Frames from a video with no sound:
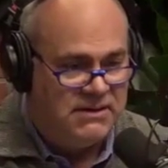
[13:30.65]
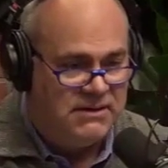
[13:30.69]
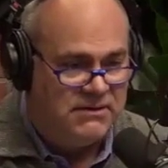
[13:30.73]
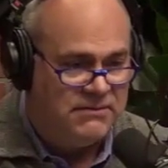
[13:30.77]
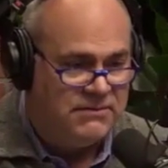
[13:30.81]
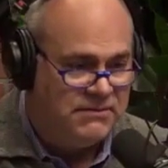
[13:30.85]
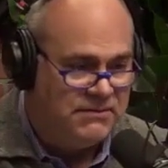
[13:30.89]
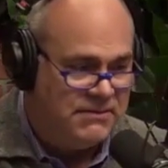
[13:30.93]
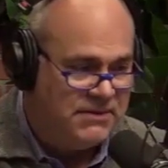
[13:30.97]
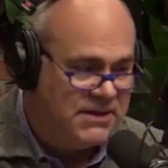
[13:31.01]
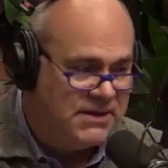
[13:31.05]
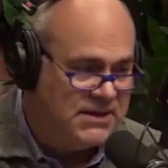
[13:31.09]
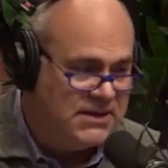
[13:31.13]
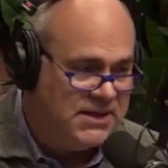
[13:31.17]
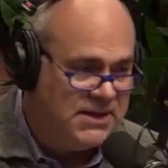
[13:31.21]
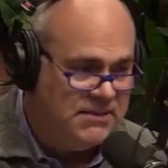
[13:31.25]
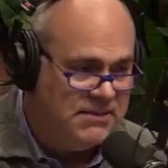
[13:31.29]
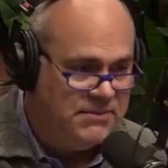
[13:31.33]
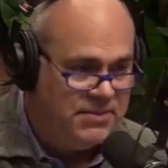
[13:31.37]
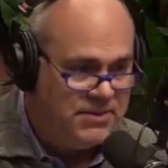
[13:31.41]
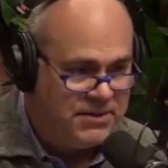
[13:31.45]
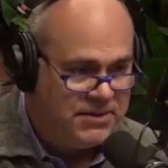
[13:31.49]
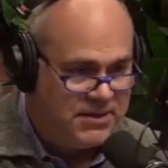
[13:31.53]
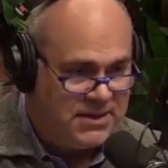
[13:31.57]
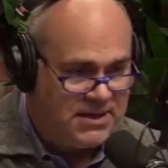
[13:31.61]
know the
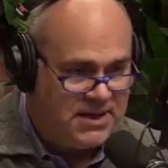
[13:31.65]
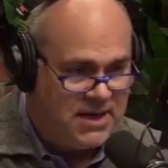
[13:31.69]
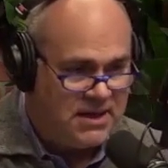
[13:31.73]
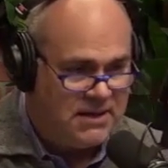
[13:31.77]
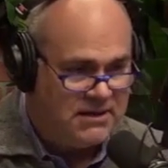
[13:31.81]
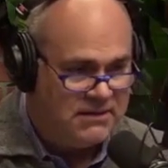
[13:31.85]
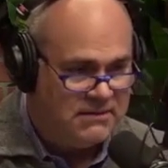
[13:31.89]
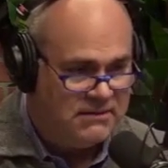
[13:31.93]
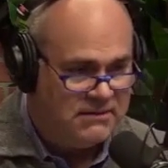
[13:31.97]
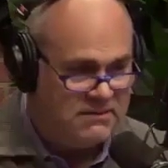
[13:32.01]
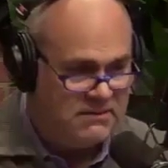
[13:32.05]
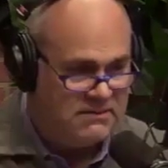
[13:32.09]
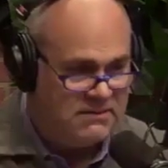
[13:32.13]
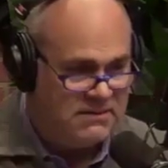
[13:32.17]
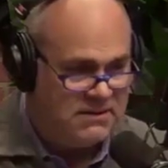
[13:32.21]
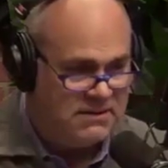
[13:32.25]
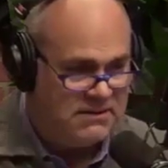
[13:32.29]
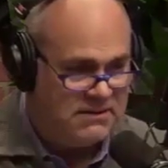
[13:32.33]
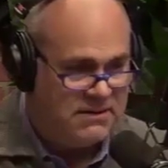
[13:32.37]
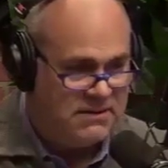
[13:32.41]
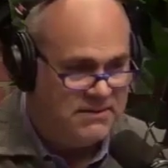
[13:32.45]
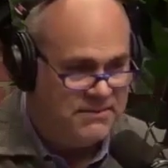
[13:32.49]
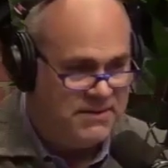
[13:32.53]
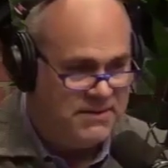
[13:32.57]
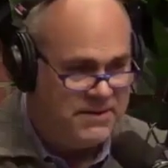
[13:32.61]
10 billion dollar
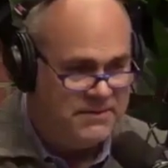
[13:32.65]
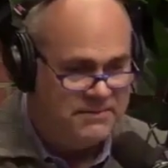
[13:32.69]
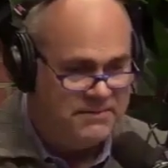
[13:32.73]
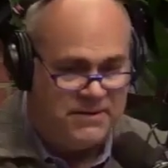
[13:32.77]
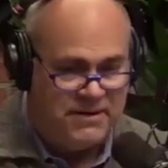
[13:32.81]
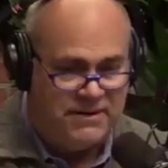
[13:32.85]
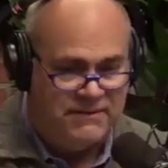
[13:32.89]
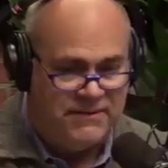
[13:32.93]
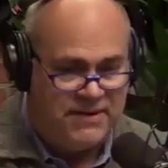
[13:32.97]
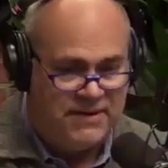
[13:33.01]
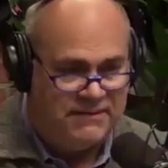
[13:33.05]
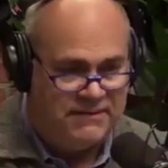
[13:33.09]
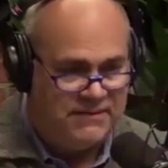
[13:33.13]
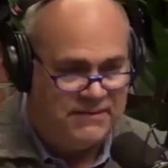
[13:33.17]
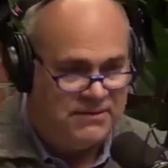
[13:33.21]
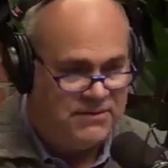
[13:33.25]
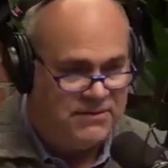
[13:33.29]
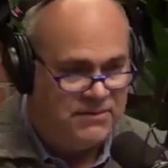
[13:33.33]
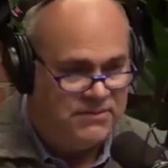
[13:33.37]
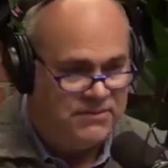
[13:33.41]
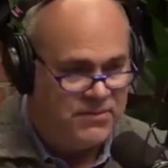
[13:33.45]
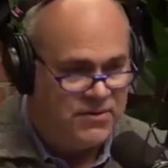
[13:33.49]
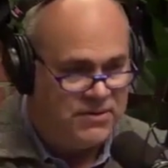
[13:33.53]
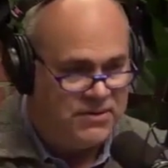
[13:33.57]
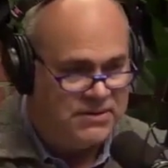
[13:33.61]
club and above have to
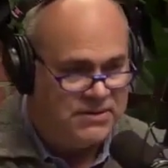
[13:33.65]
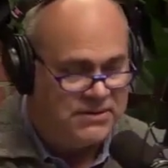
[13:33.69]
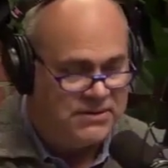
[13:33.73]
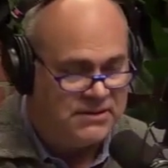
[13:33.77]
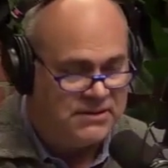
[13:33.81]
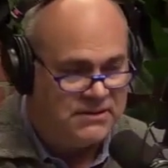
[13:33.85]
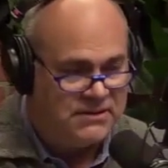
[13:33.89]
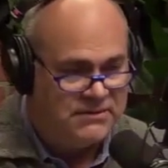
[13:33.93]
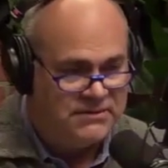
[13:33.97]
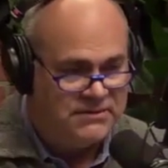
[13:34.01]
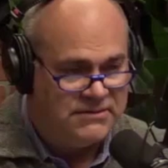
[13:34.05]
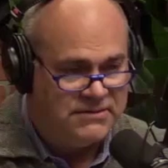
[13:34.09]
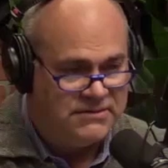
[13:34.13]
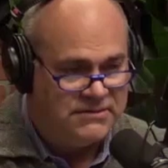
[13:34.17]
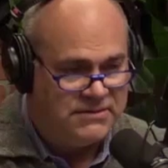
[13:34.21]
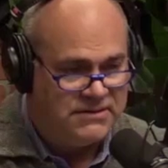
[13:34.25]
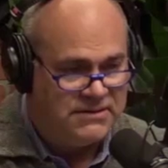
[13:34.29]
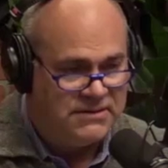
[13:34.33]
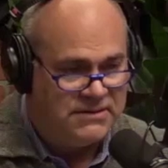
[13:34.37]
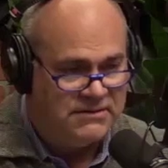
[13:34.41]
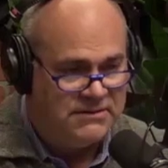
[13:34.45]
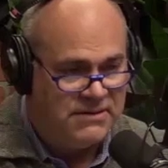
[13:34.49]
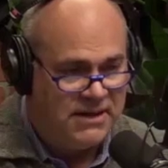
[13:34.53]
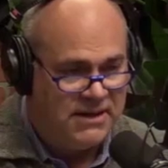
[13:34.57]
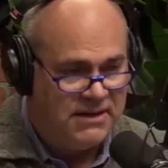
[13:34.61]
do more
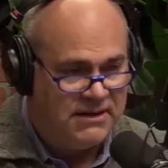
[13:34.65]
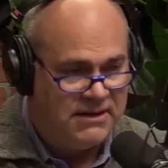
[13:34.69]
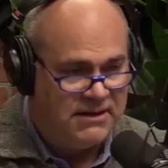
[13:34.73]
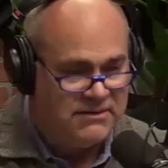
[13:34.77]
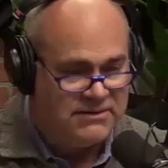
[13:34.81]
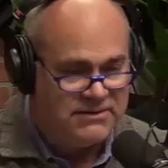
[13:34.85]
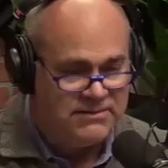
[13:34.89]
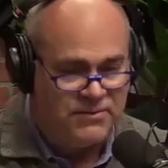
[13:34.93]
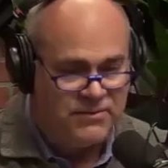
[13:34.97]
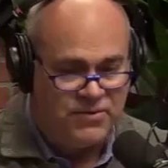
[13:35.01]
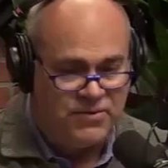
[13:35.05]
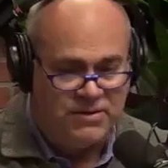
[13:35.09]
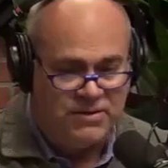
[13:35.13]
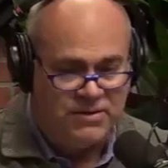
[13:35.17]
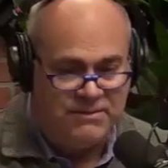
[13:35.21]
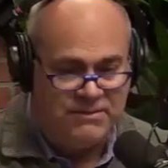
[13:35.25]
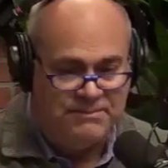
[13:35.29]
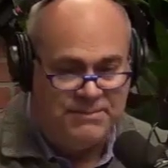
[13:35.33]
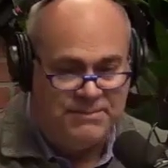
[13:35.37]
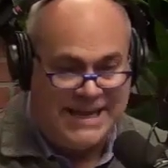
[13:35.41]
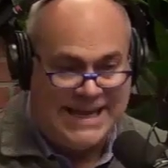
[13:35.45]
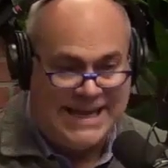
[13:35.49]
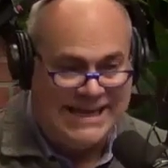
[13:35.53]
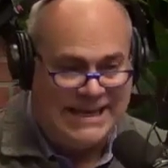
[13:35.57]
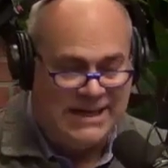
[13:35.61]
disclosures and and there's
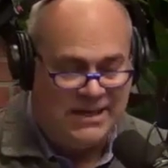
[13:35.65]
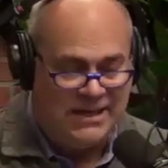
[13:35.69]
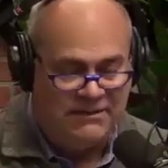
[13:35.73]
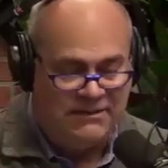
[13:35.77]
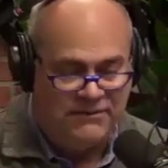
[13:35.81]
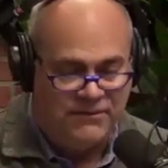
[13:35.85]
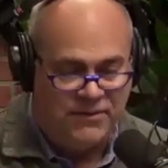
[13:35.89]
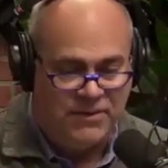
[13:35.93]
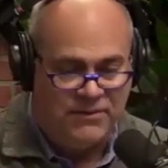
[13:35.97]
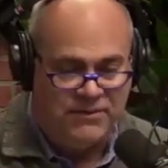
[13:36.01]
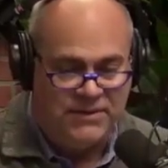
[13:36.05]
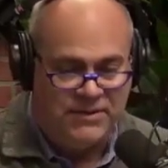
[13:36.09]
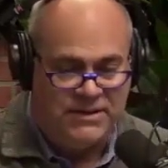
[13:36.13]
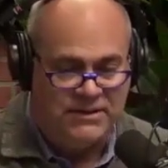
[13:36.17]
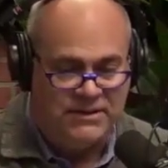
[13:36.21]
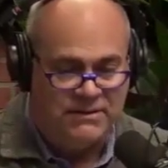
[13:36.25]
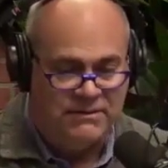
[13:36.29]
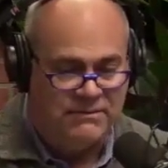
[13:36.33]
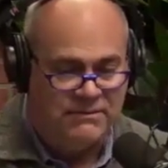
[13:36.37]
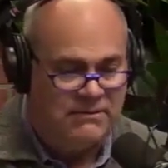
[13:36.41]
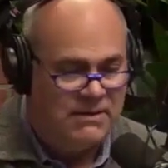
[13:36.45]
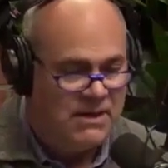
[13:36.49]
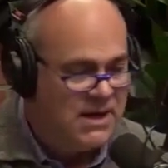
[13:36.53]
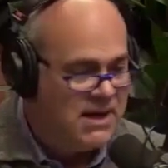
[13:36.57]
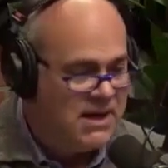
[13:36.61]
more peeking of what we
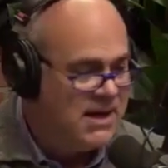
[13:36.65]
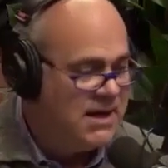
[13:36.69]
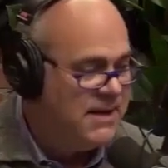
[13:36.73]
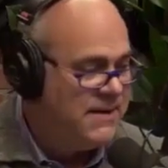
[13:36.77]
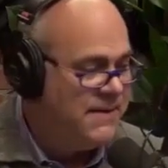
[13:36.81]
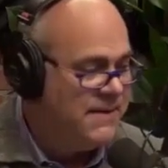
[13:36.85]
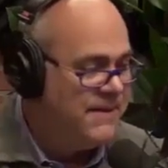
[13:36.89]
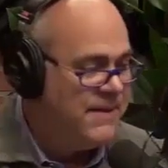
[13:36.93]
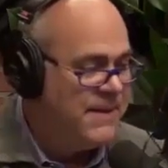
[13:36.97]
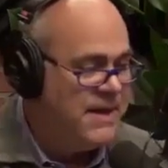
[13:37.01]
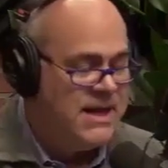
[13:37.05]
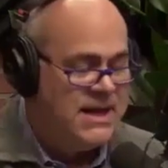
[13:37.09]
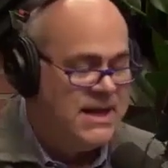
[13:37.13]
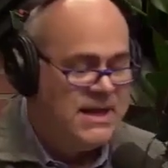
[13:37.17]
do mm-hmm.